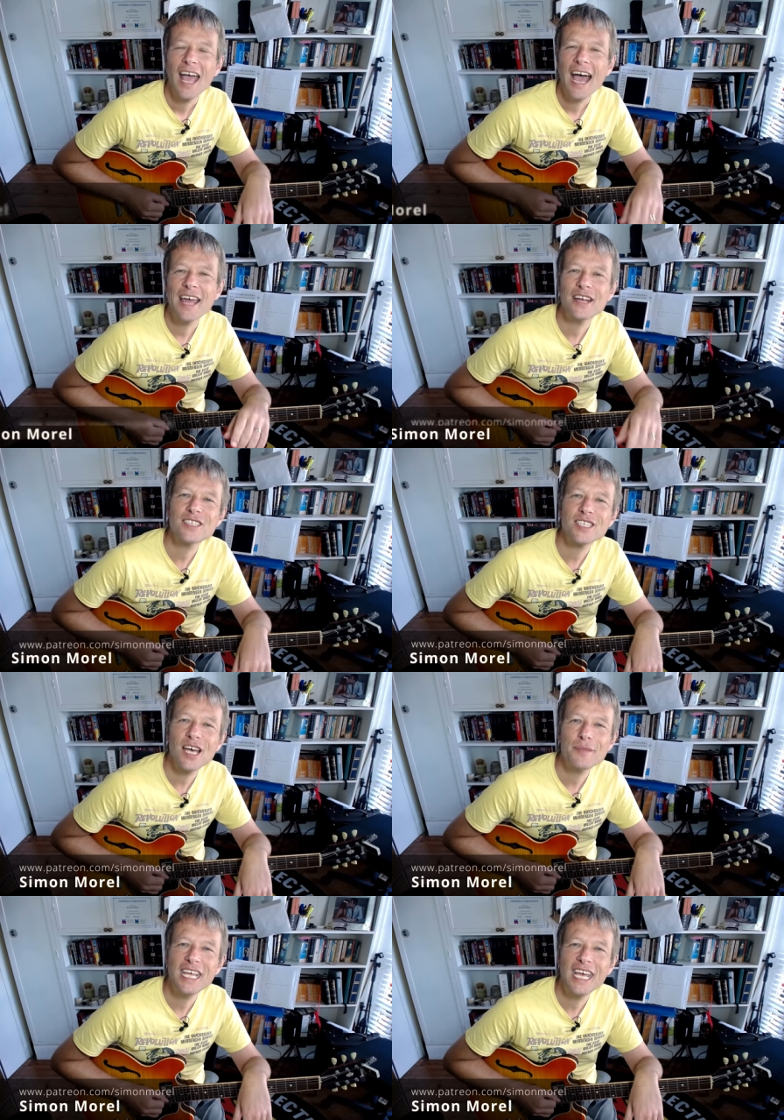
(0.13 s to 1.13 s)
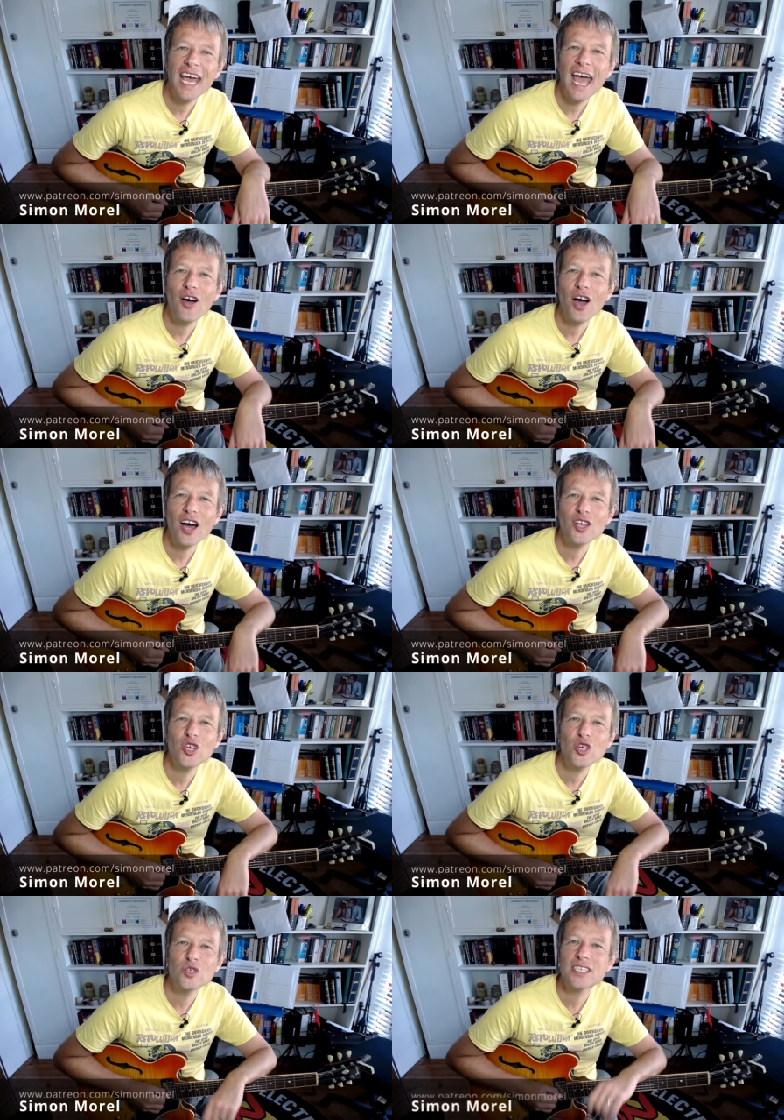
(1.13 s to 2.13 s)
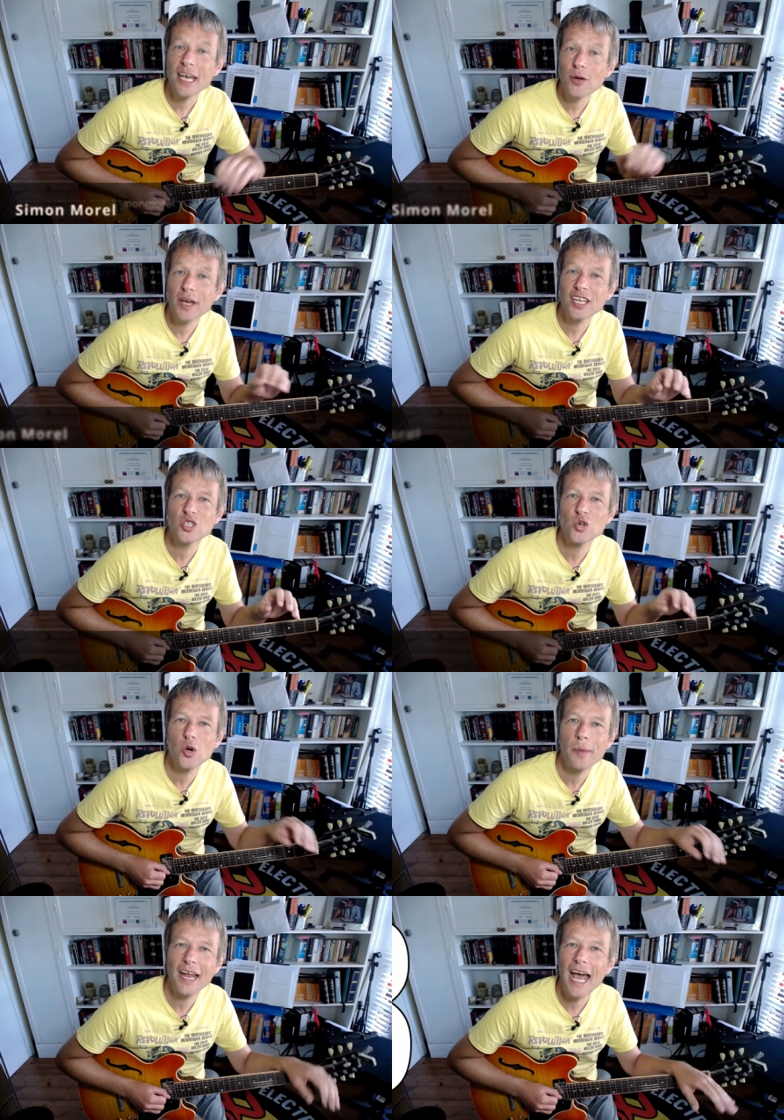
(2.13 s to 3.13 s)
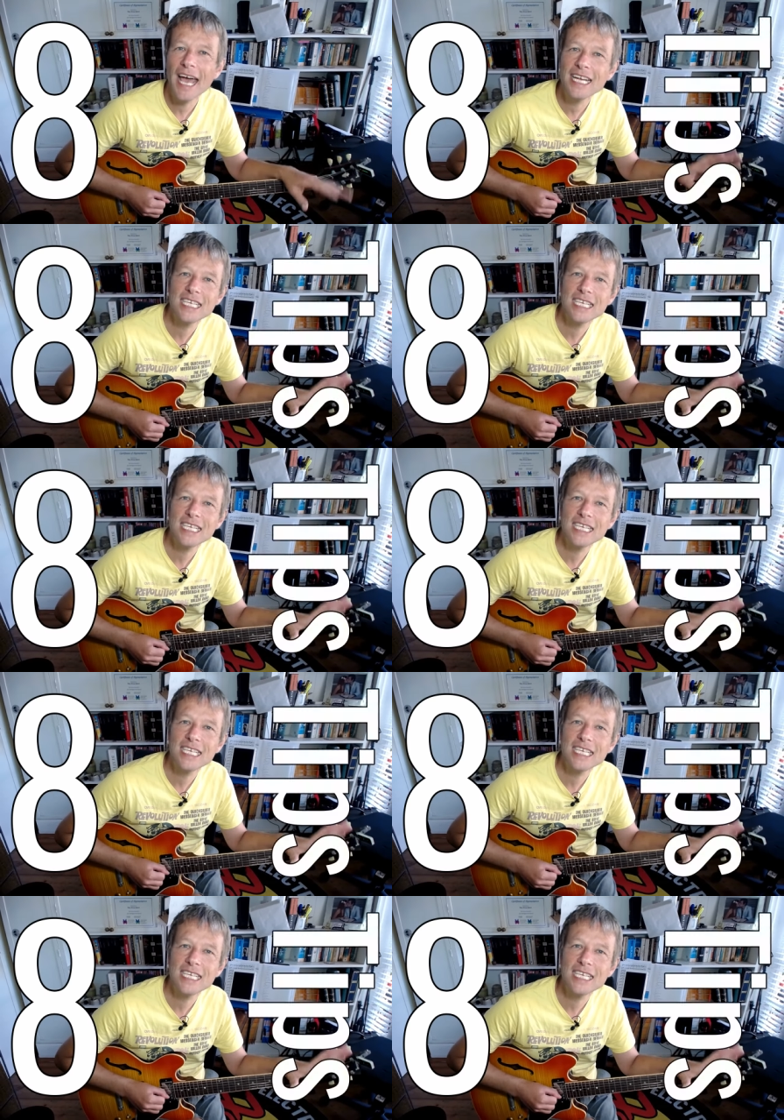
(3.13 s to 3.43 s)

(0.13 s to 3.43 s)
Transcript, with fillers: Hey there, it's Simon here. How are you? Today we're going to talk about eight